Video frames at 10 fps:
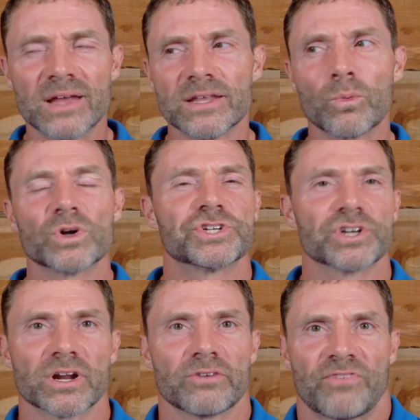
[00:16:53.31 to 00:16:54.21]
than what
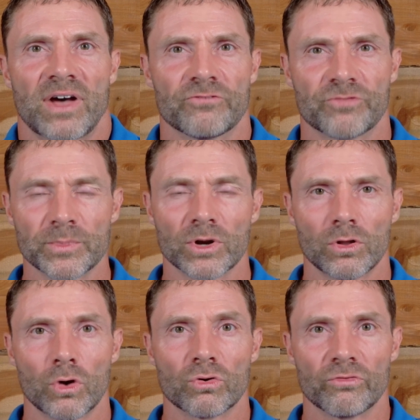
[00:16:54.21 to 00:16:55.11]
you're going to find from your
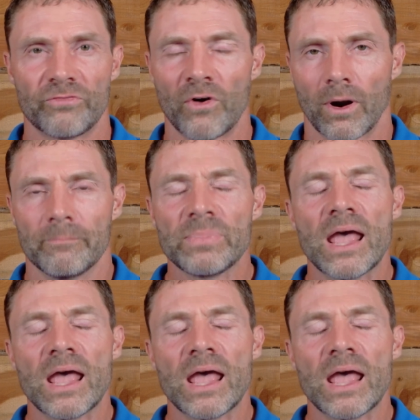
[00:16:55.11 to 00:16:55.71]
local farm.